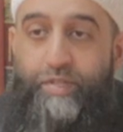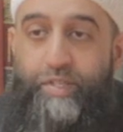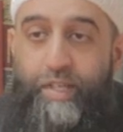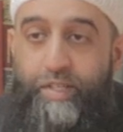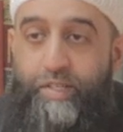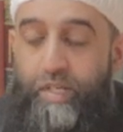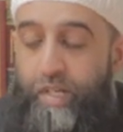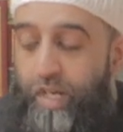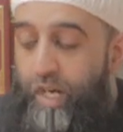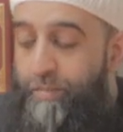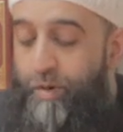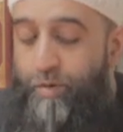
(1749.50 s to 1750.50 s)
good deeds
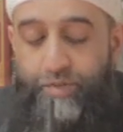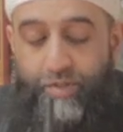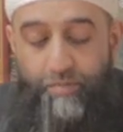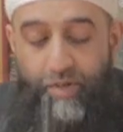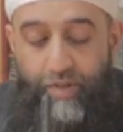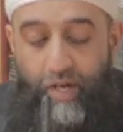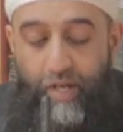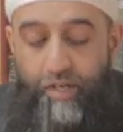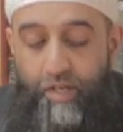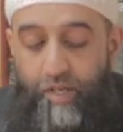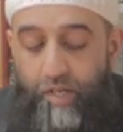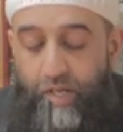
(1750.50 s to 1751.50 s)
uh, post
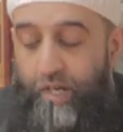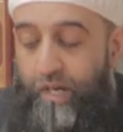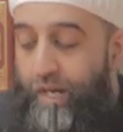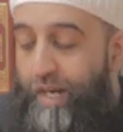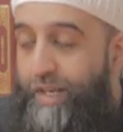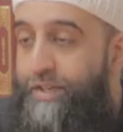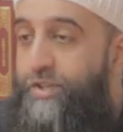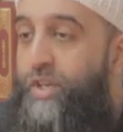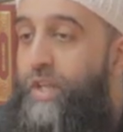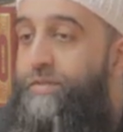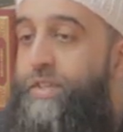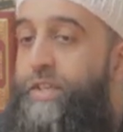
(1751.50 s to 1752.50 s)
Ramadan. Uh, and
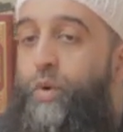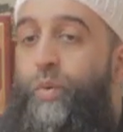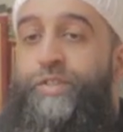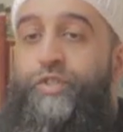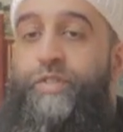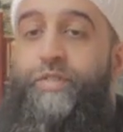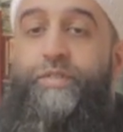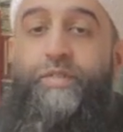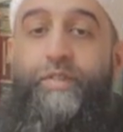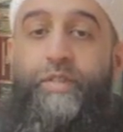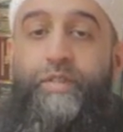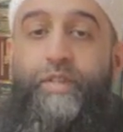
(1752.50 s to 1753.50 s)
inshallah, if there's any
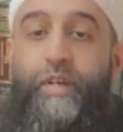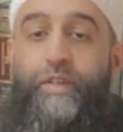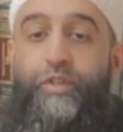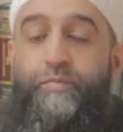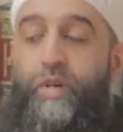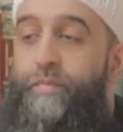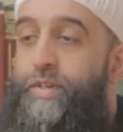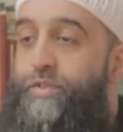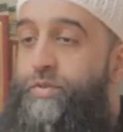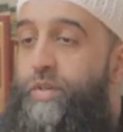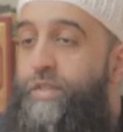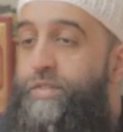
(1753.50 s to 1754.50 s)
questions, then I'll do my best to